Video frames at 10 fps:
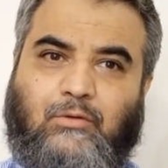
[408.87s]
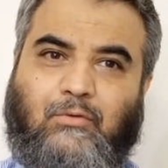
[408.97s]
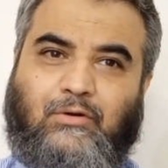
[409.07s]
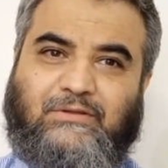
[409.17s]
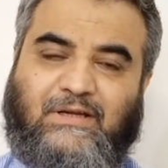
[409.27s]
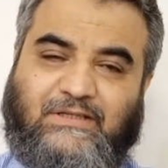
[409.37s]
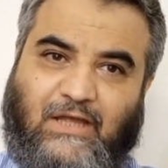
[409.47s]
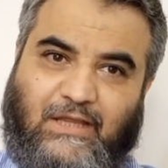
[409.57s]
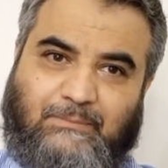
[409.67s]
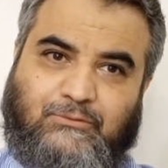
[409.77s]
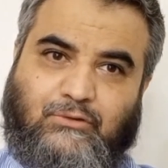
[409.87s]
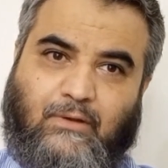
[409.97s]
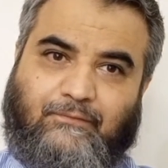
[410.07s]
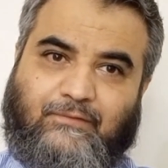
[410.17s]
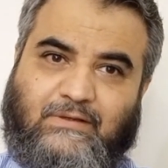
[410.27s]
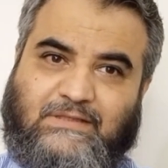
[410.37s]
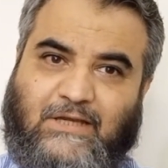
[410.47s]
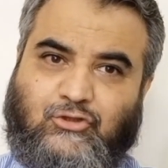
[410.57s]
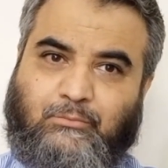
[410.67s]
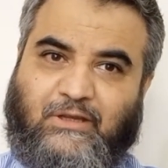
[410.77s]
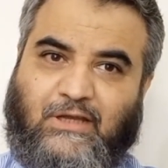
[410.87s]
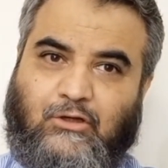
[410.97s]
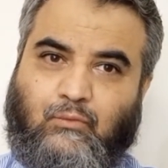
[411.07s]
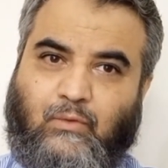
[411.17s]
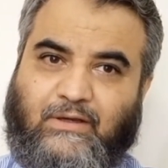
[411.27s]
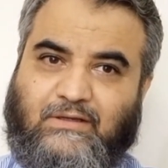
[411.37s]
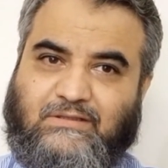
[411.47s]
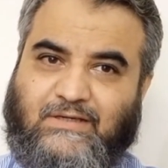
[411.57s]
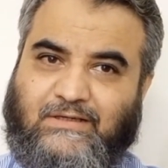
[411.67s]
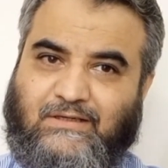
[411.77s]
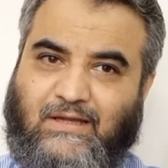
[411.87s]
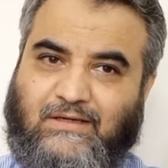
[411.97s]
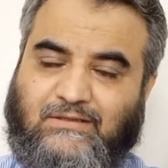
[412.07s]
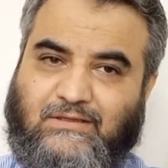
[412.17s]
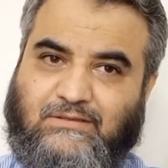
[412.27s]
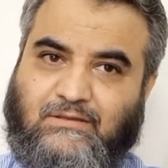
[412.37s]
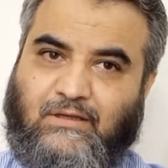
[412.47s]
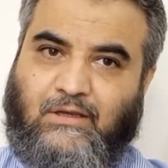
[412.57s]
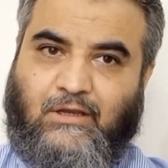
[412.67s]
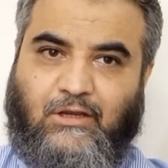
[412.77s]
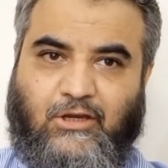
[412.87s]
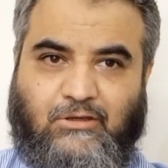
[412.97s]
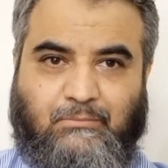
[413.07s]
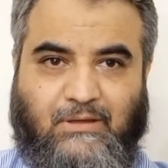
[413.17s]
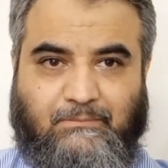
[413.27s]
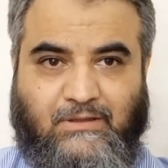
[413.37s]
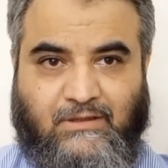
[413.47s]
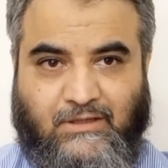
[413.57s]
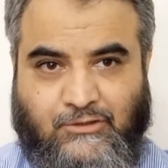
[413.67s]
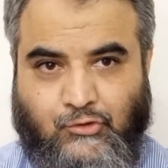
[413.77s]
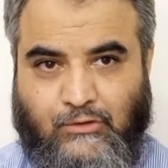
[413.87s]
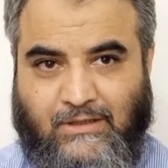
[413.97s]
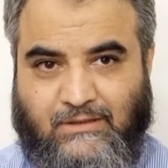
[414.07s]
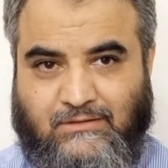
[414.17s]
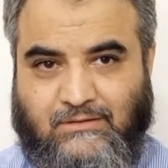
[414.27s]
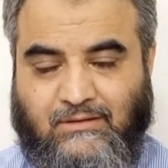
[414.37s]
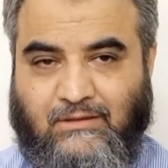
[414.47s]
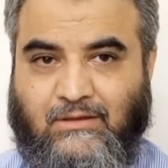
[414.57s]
about the types of cytomegalovirus retinitis, it may be indolent,